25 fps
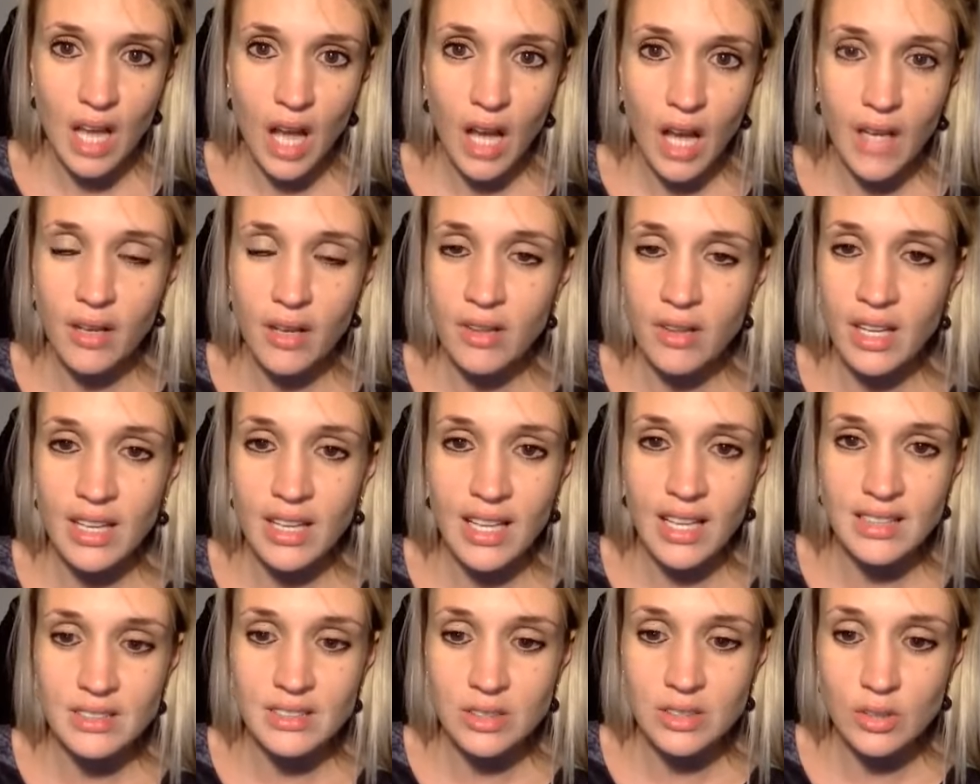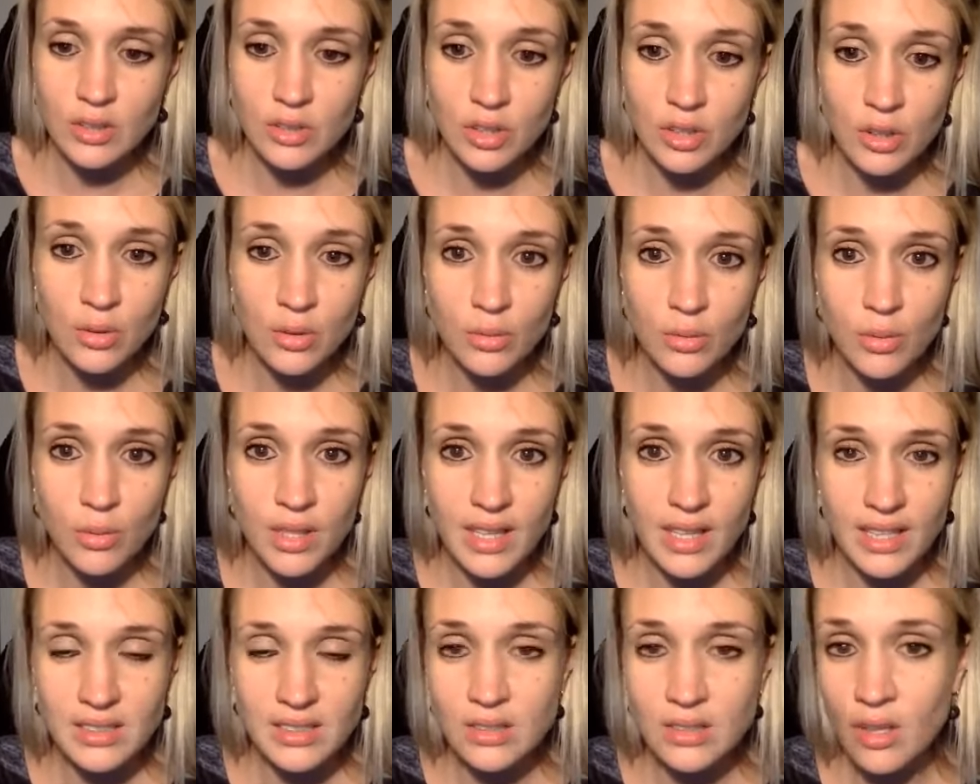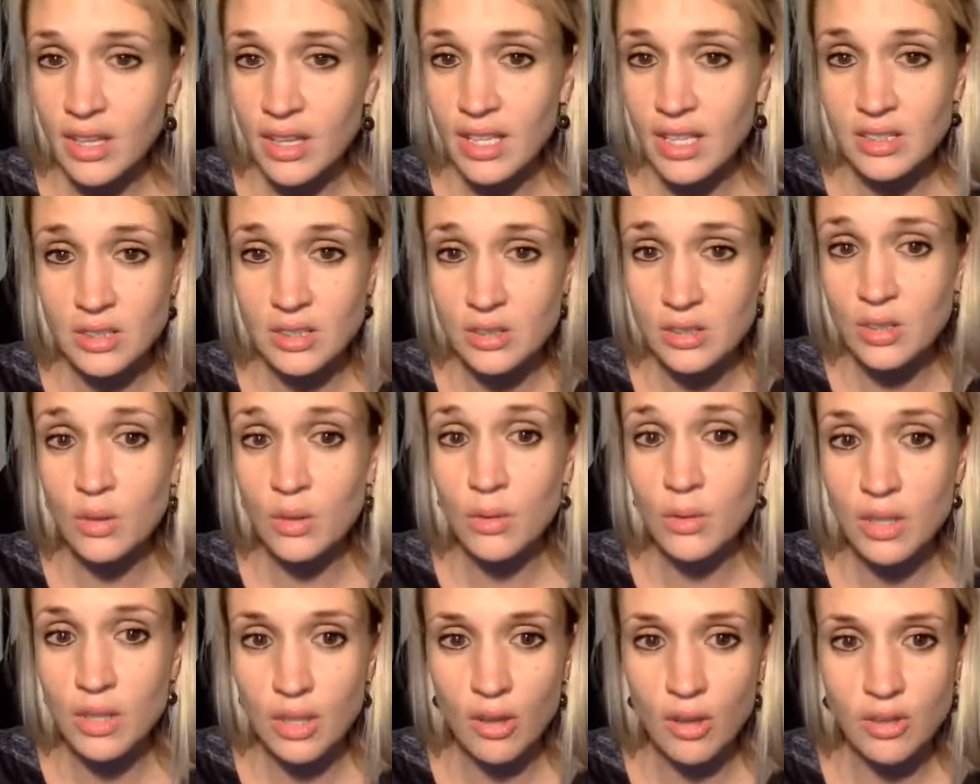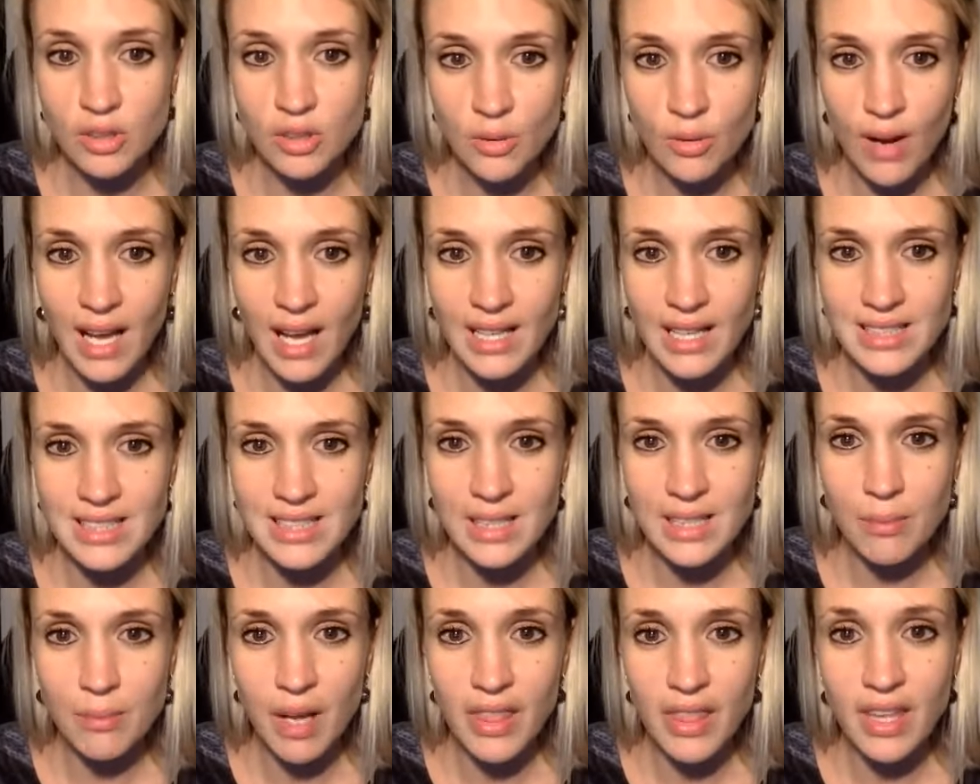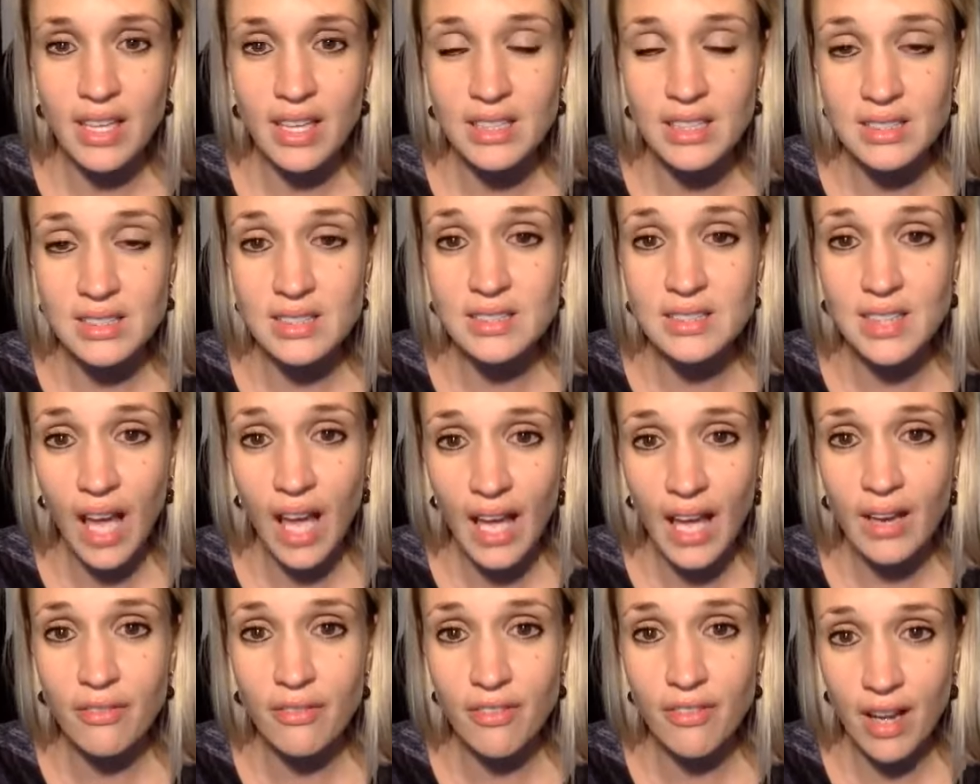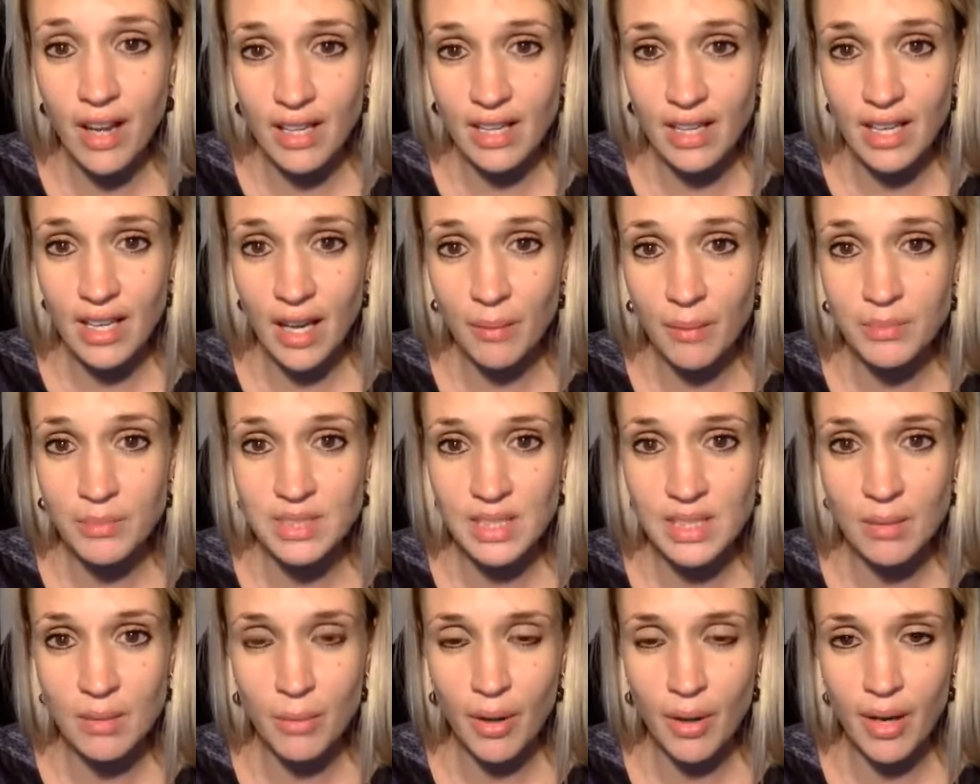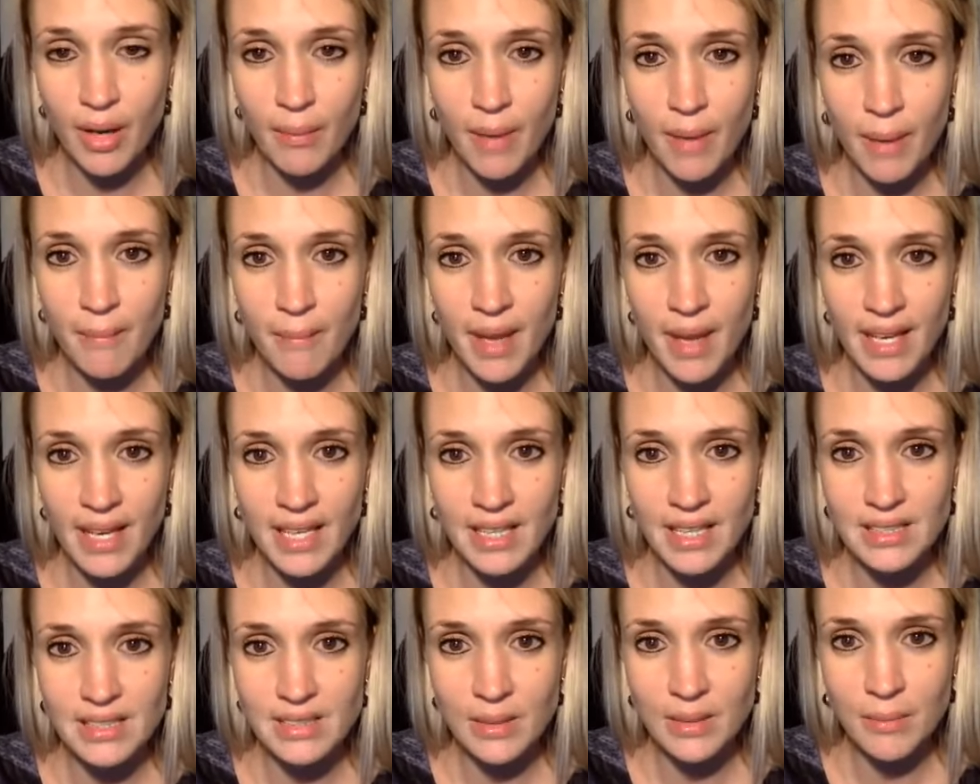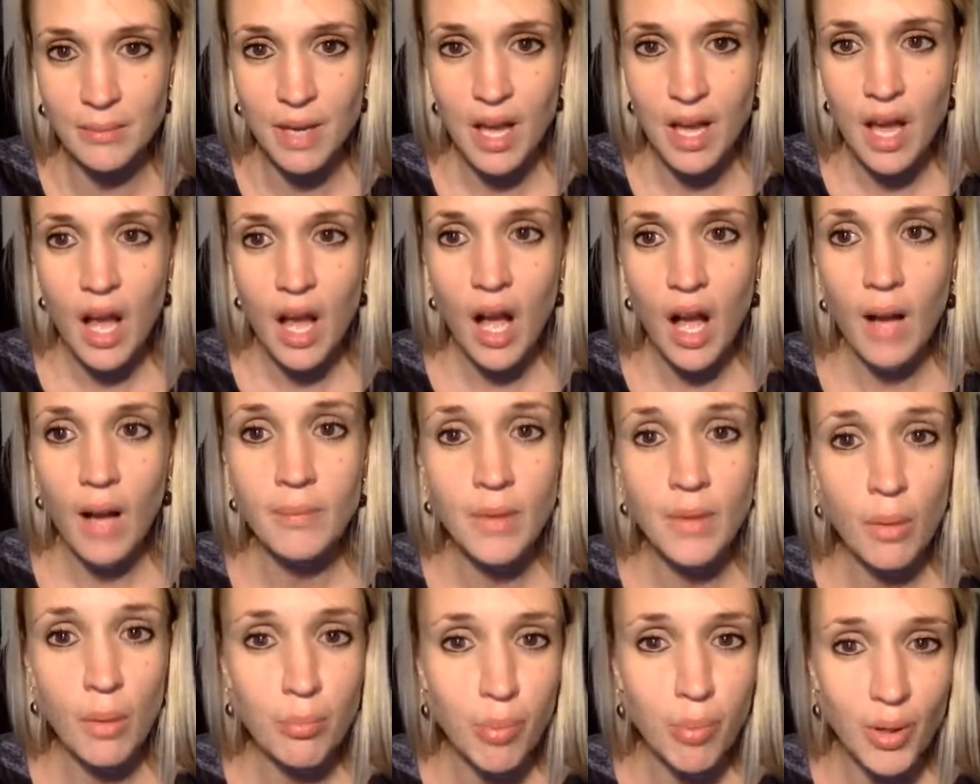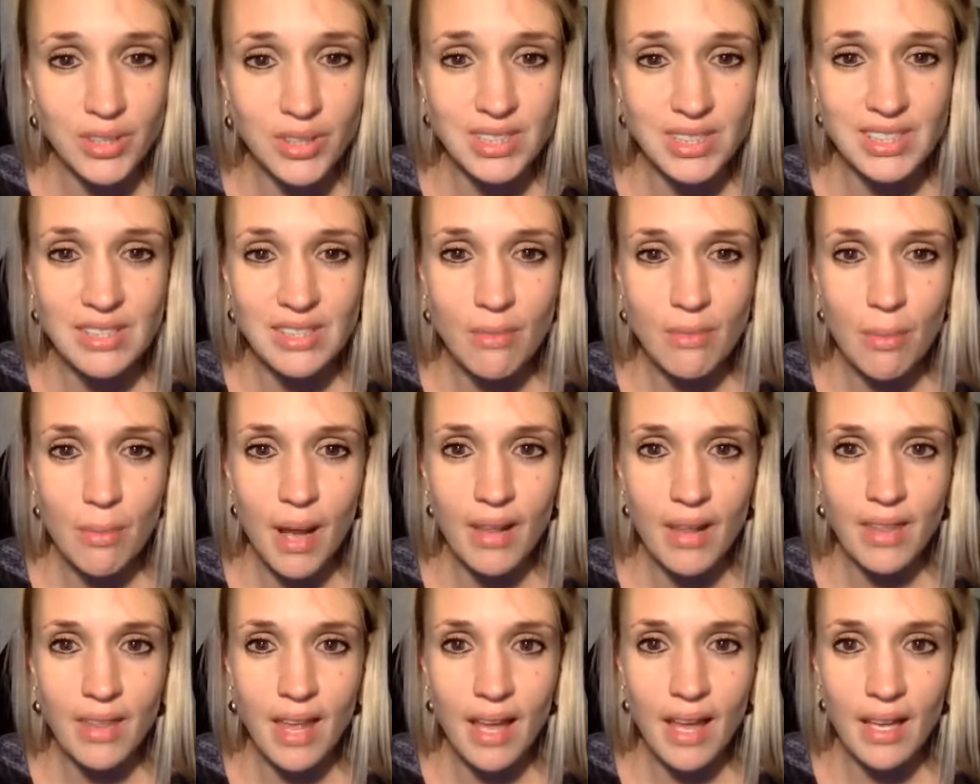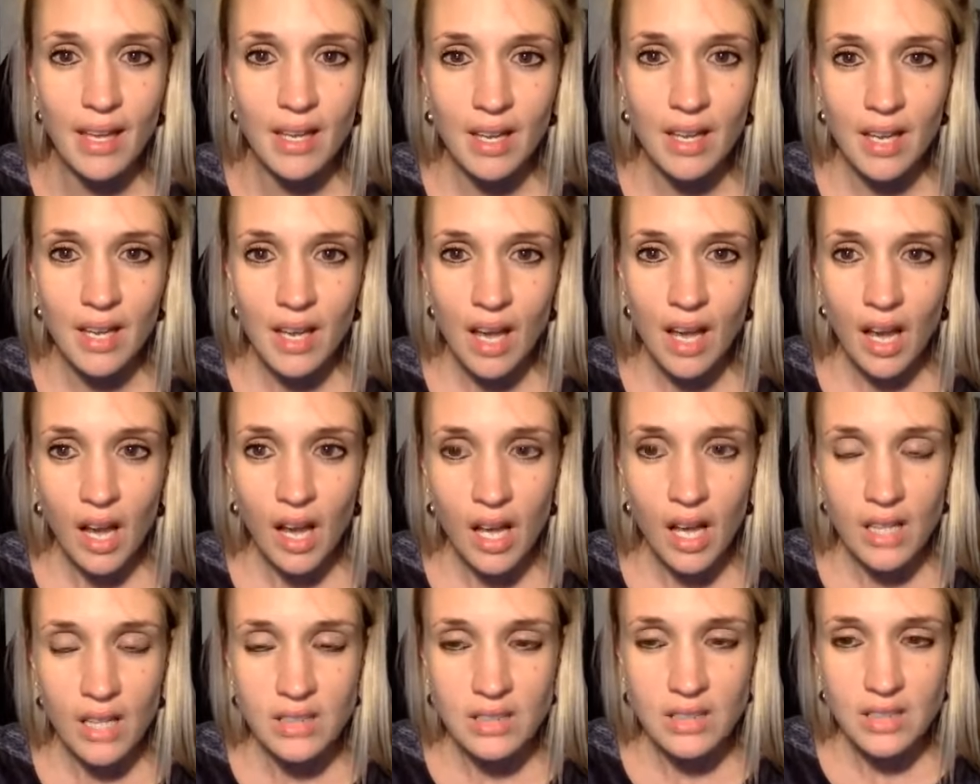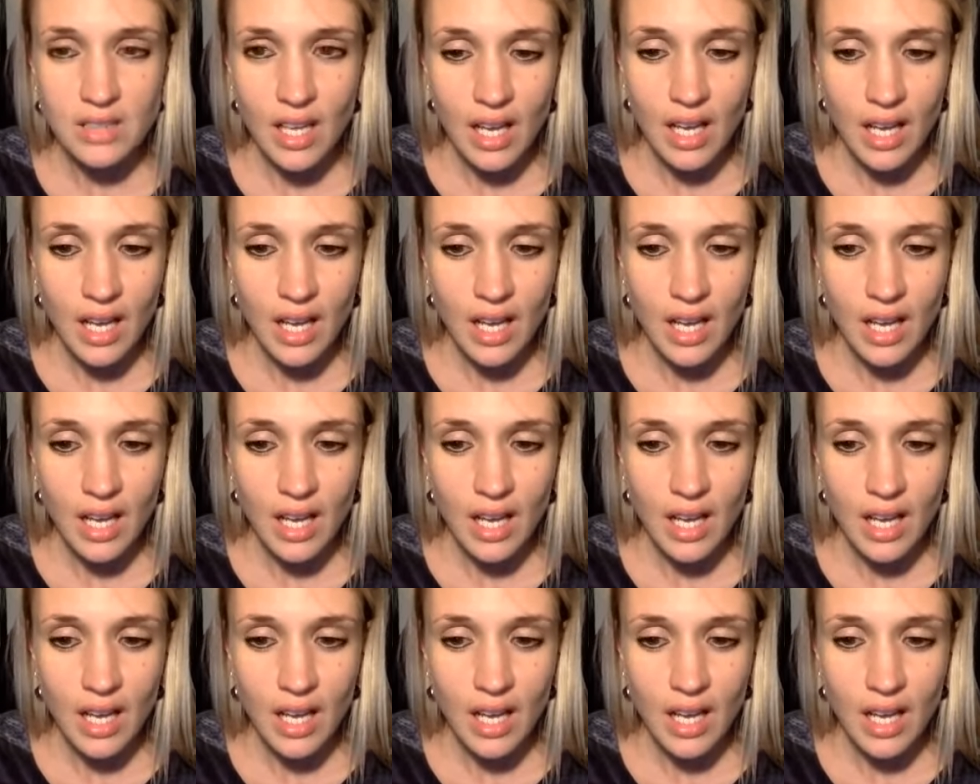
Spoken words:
I don't think that's nothing to do with non-duality, but I think it's a side effect that comes in the body-mind mechanism. I'm not positive about that, but